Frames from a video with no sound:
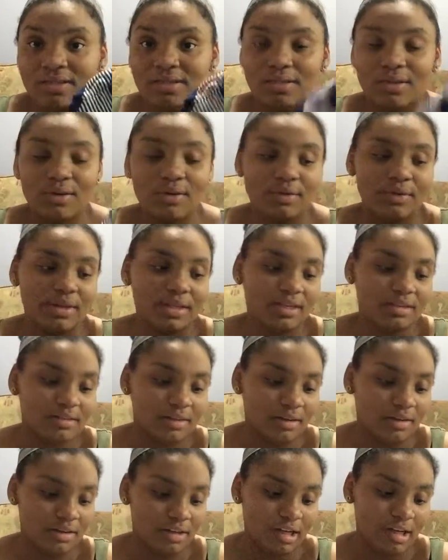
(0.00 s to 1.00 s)
So these
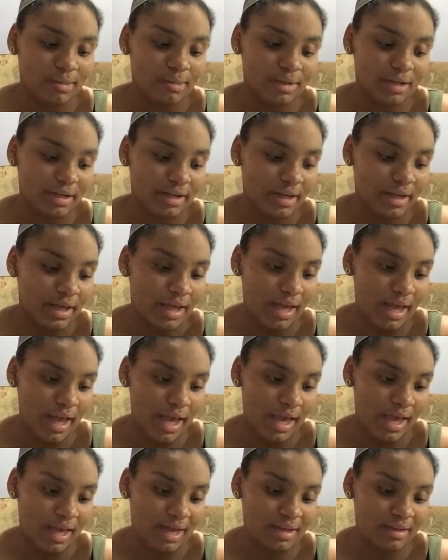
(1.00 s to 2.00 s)
are Gerber,
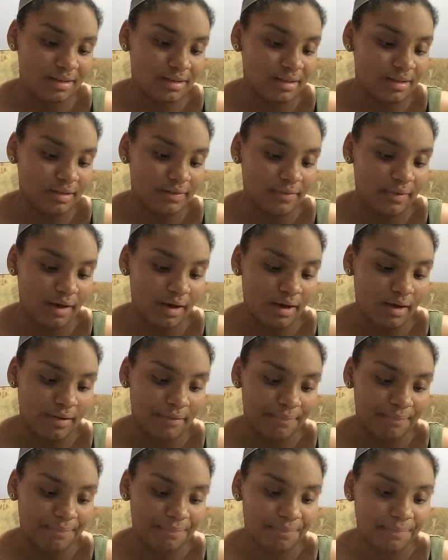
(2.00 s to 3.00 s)
and
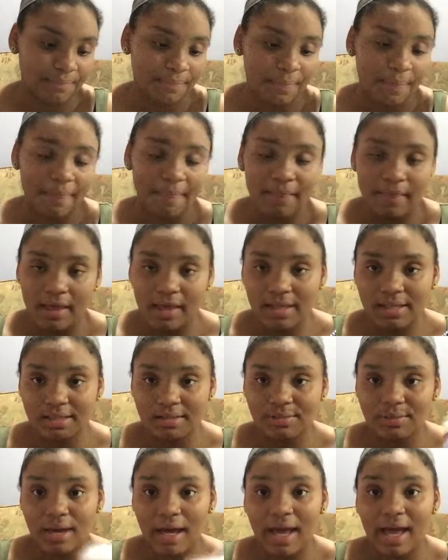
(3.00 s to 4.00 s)
these
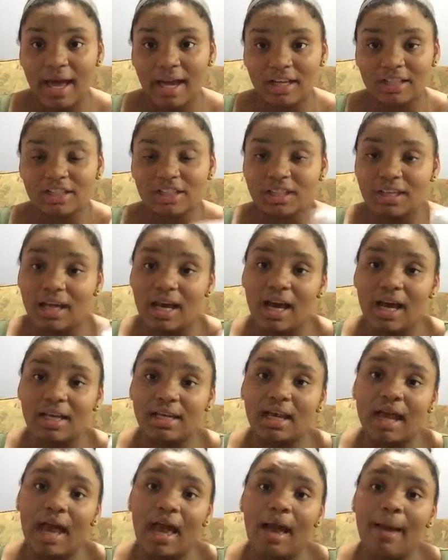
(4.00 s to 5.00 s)
I actually
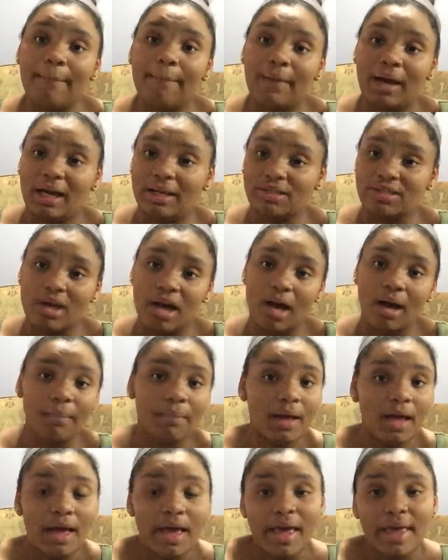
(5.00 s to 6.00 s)
got at my job.